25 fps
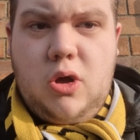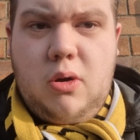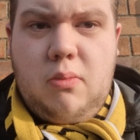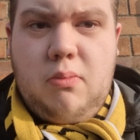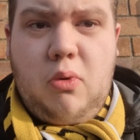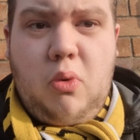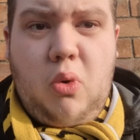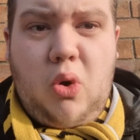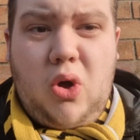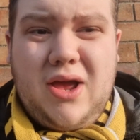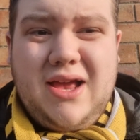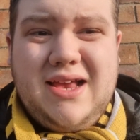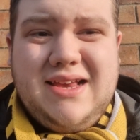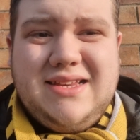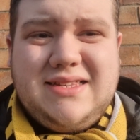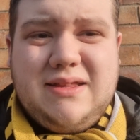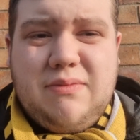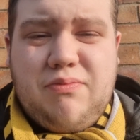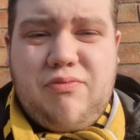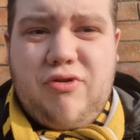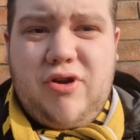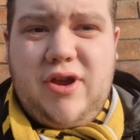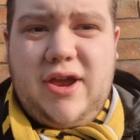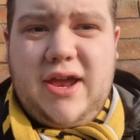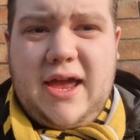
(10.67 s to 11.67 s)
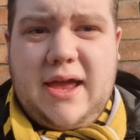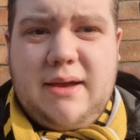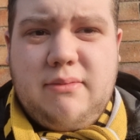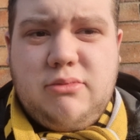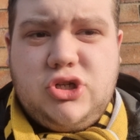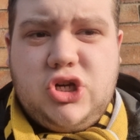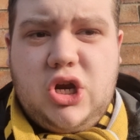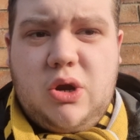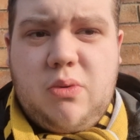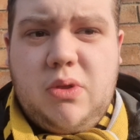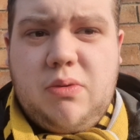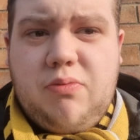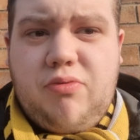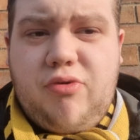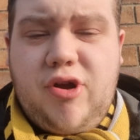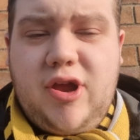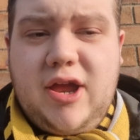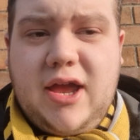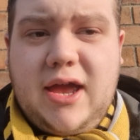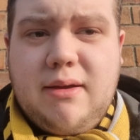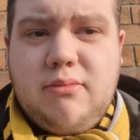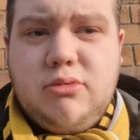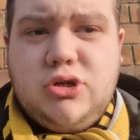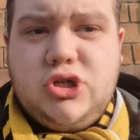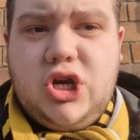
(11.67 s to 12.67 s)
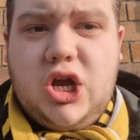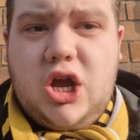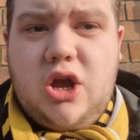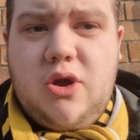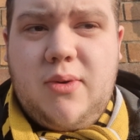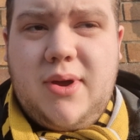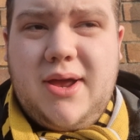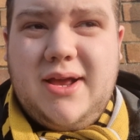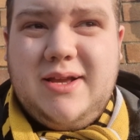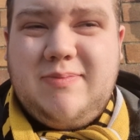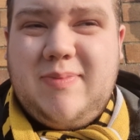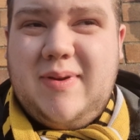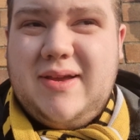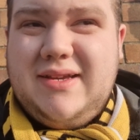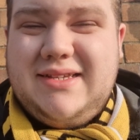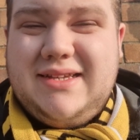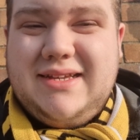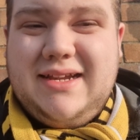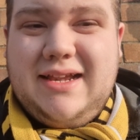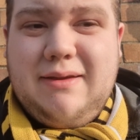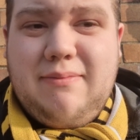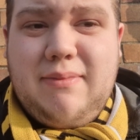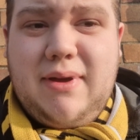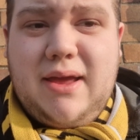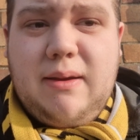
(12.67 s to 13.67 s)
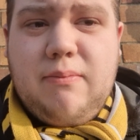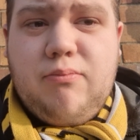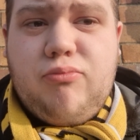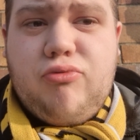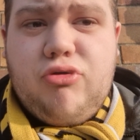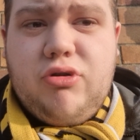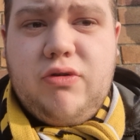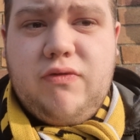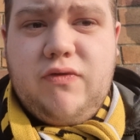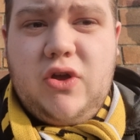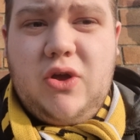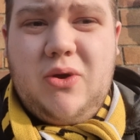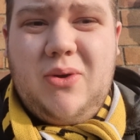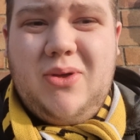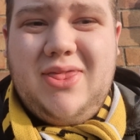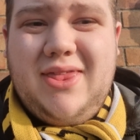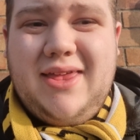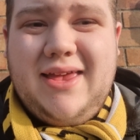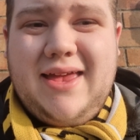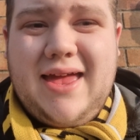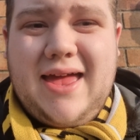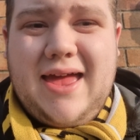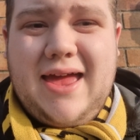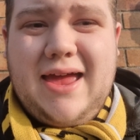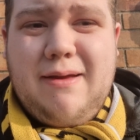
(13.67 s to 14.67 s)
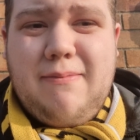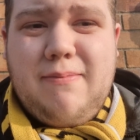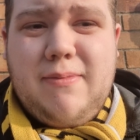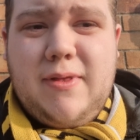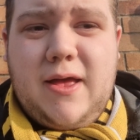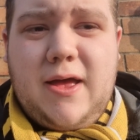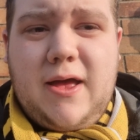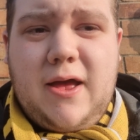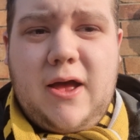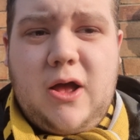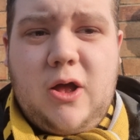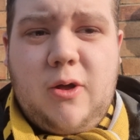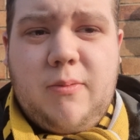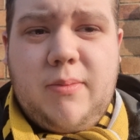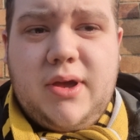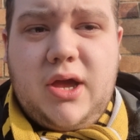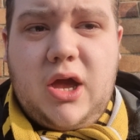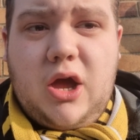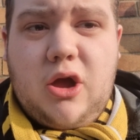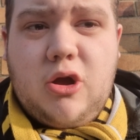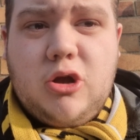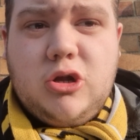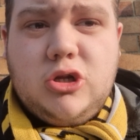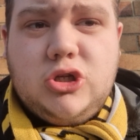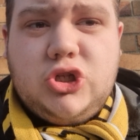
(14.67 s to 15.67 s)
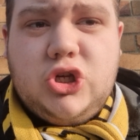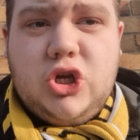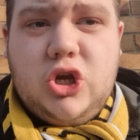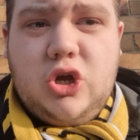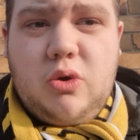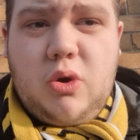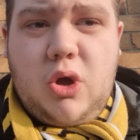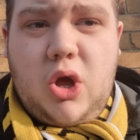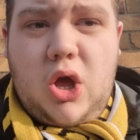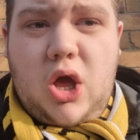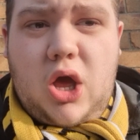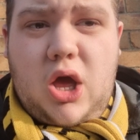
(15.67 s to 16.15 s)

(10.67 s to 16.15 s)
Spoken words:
But what is the pre-game show? Well, the pre-game show is basically me previewing the game that I'll be going to,